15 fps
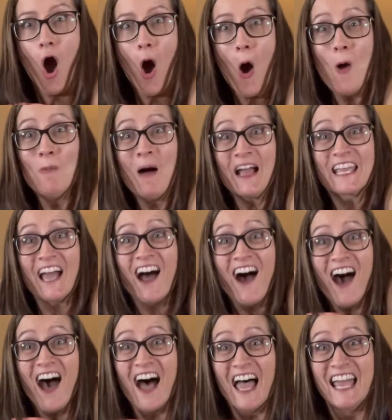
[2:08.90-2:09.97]
oh my
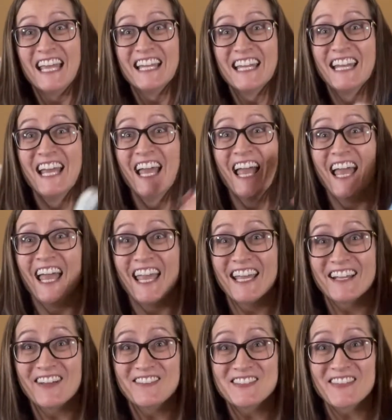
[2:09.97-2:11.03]
god, it
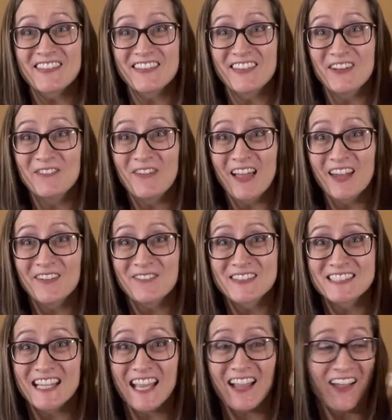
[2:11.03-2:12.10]
comes with a little bottle of
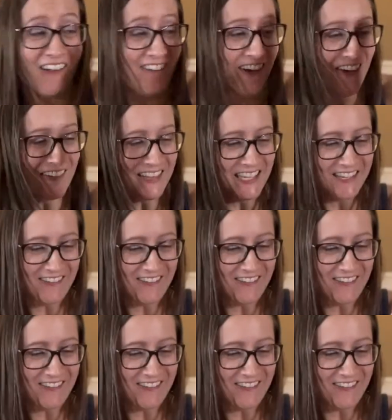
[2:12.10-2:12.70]
Prosecco. Holy